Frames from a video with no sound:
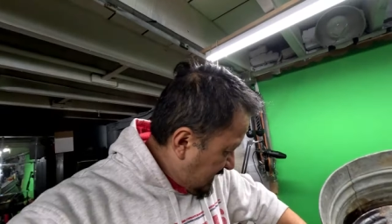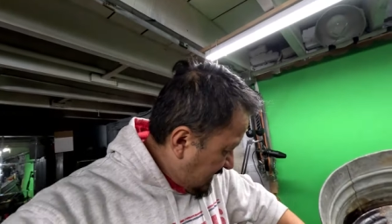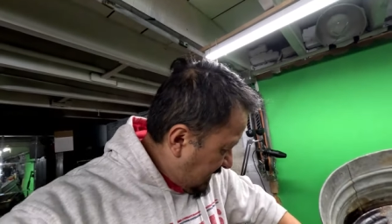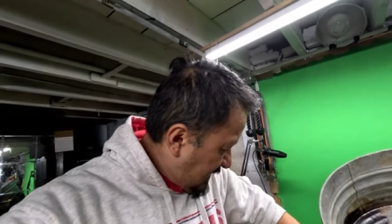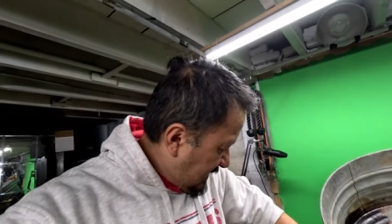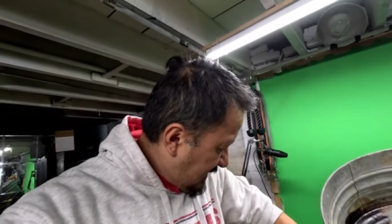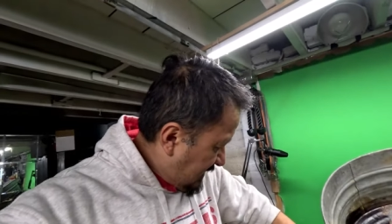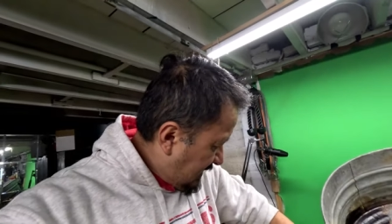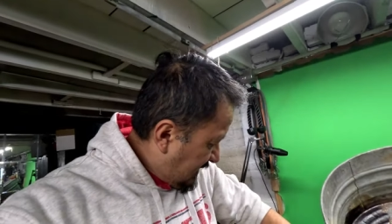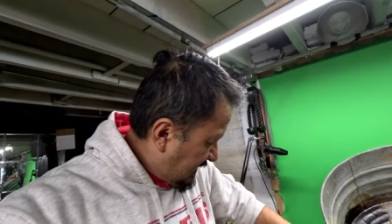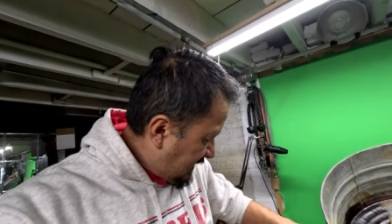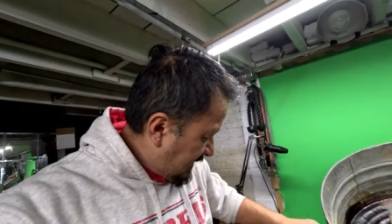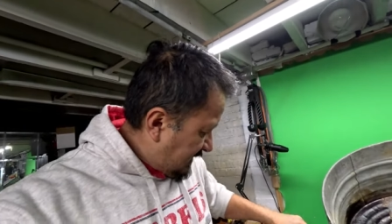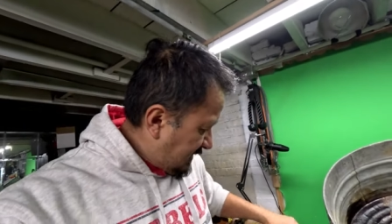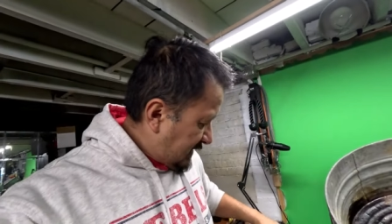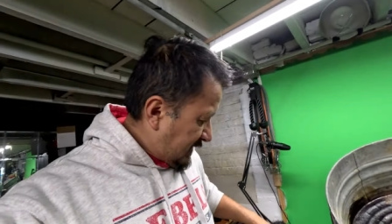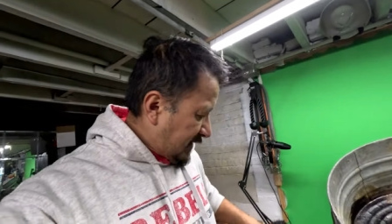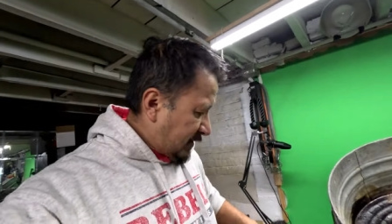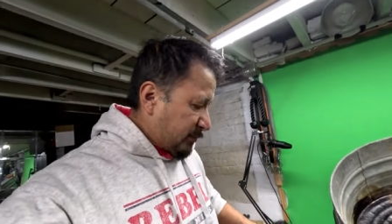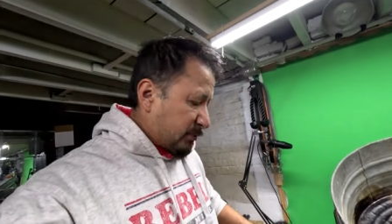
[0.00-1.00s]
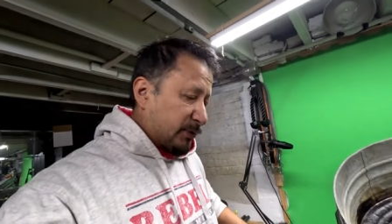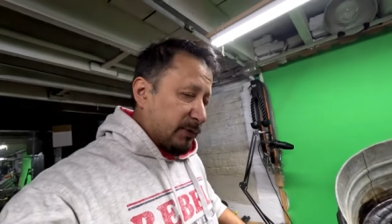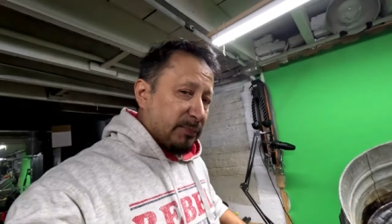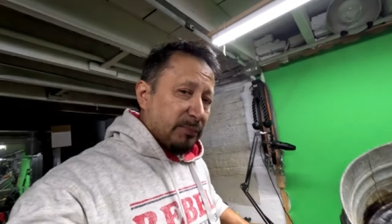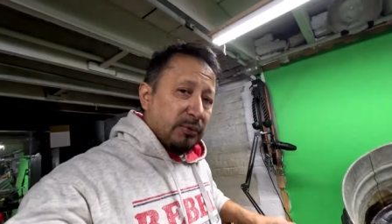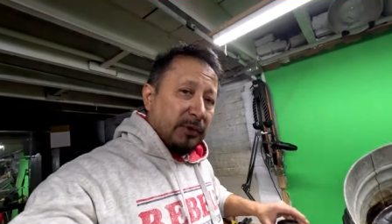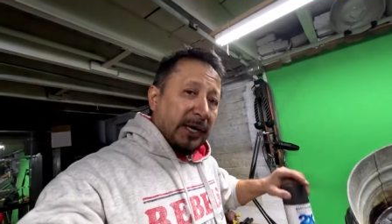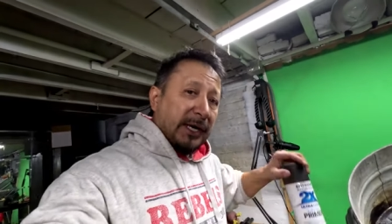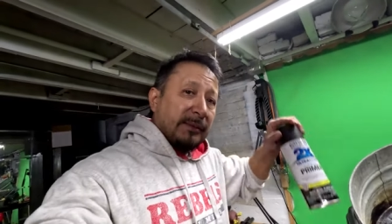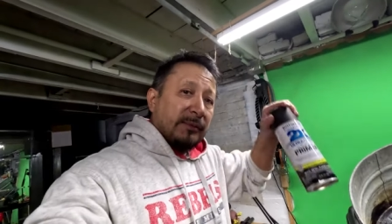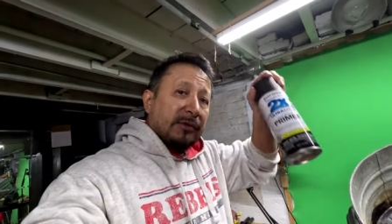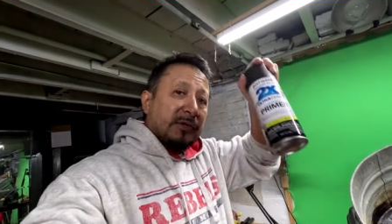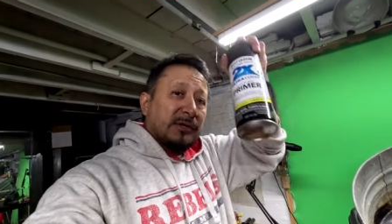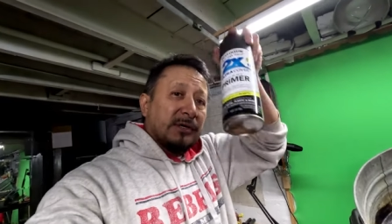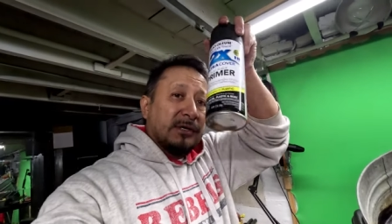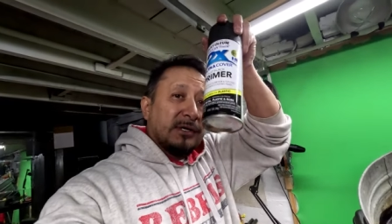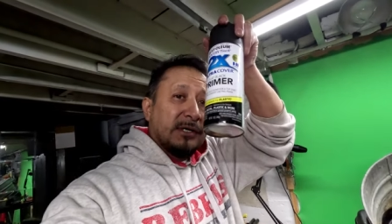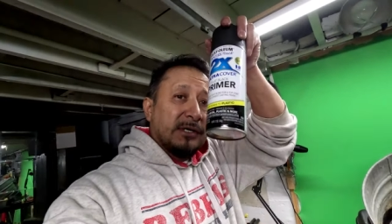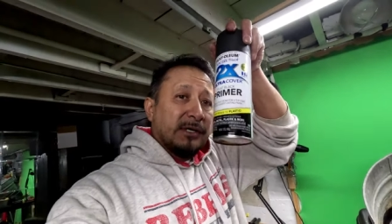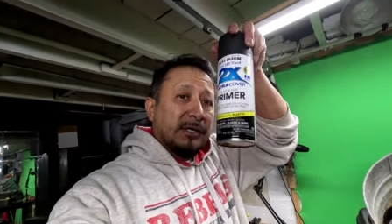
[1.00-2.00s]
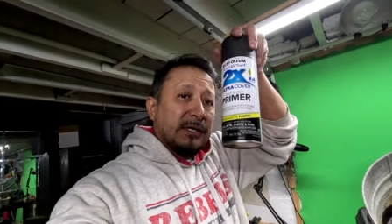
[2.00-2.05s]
and then I put primer